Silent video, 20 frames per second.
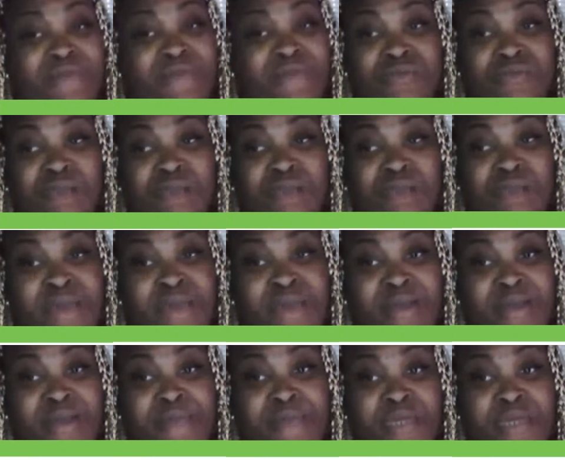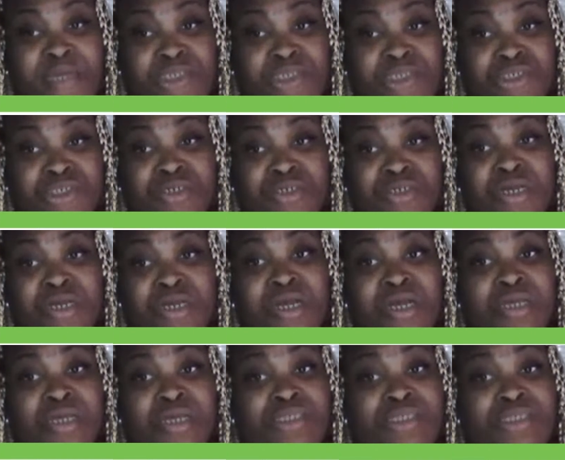going to talk about that picture.
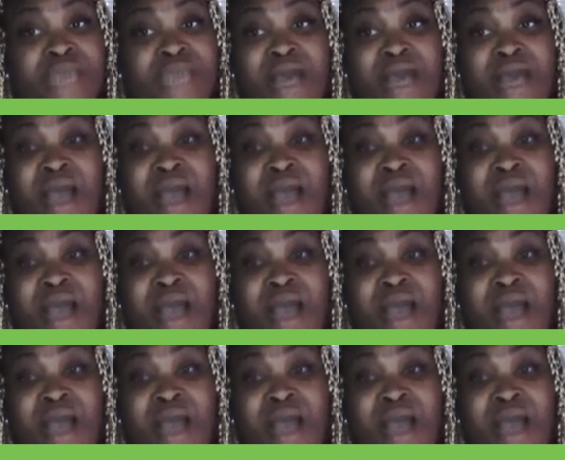Child,